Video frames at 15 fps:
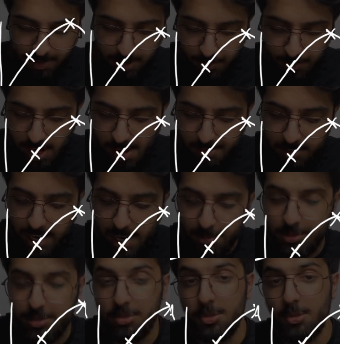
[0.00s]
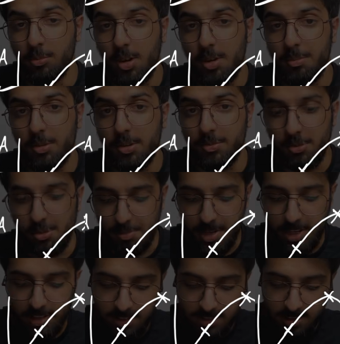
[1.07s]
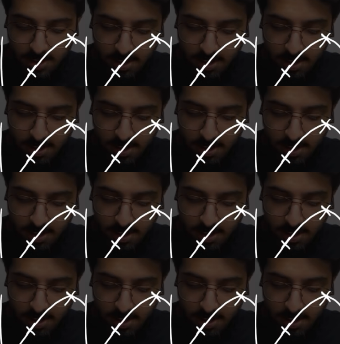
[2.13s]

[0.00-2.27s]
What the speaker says: we have an amplitude of 1.4 meters